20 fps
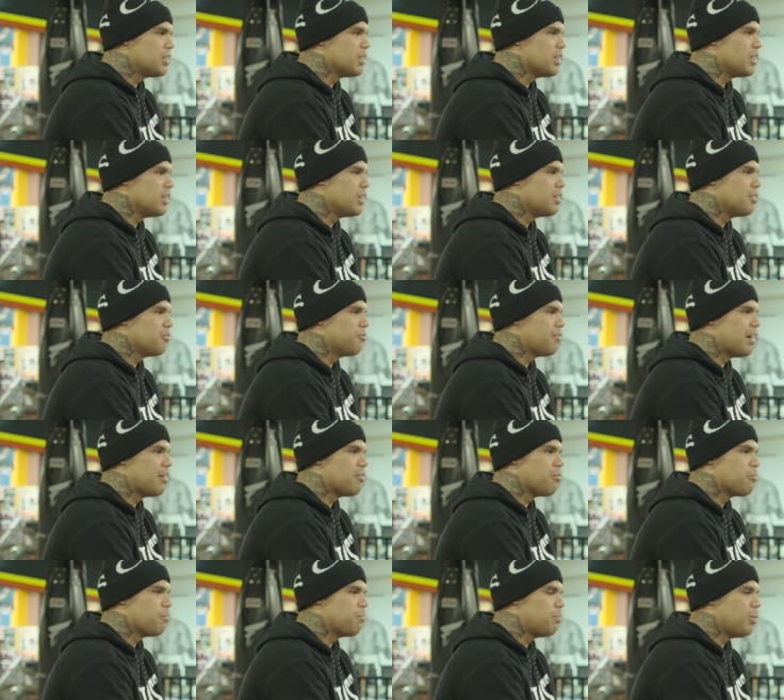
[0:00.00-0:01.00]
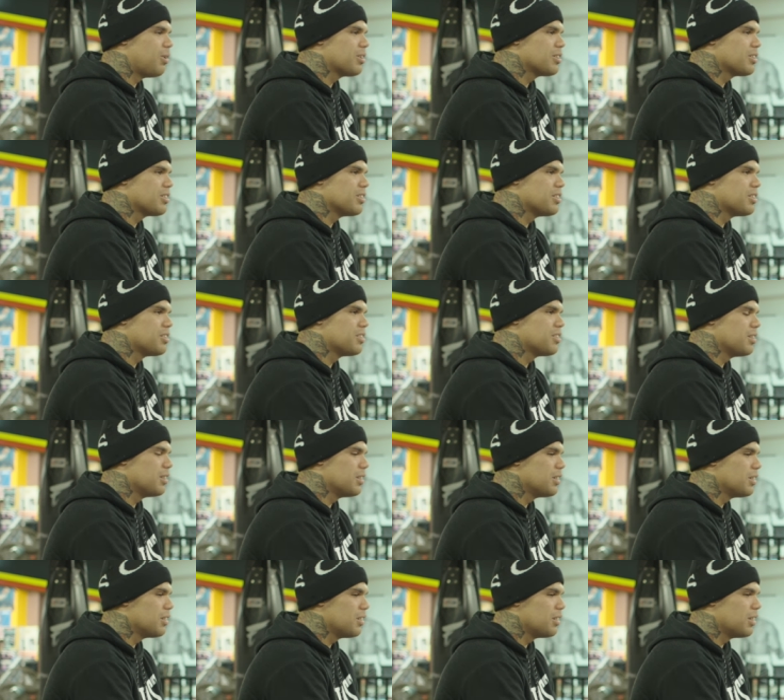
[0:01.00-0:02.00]
see your favourite boxers,
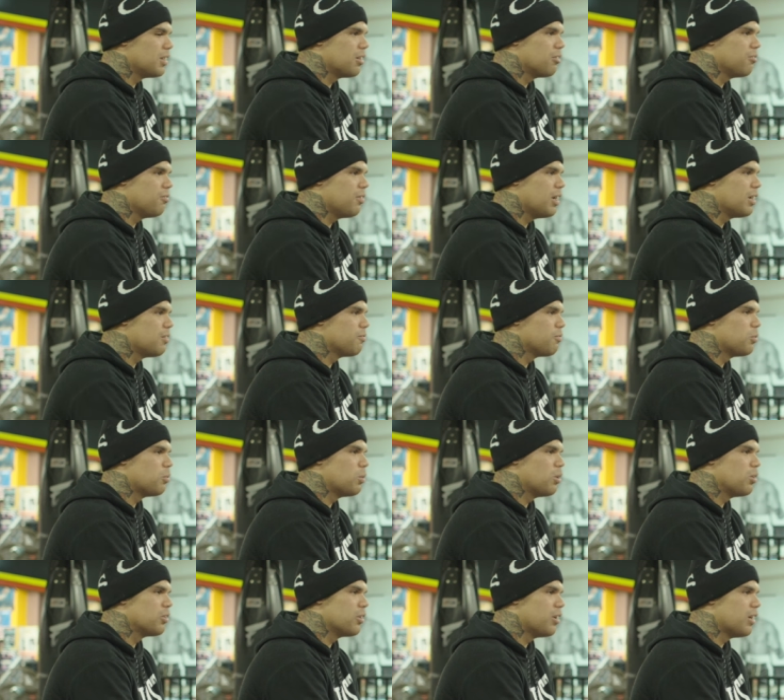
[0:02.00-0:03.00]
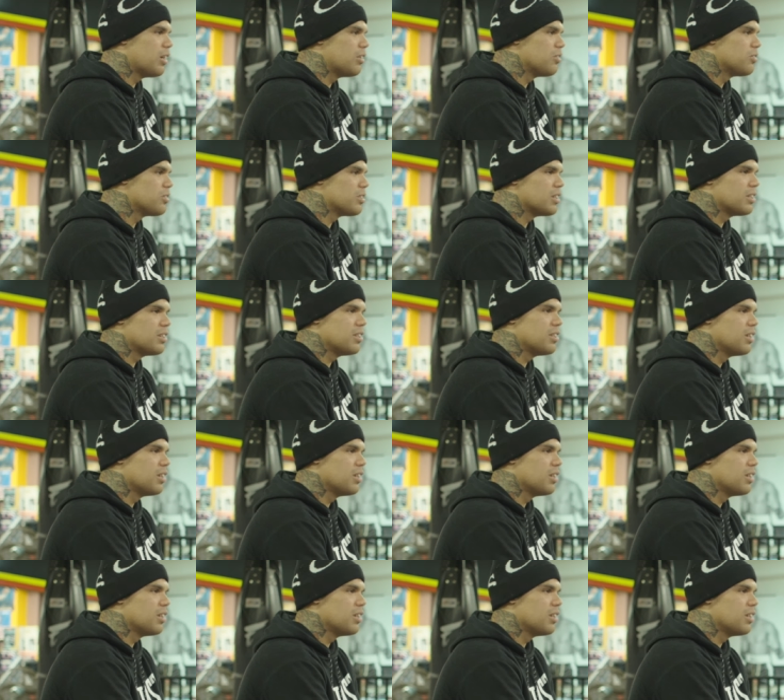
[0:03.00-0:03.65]
you know, fighting for world titles and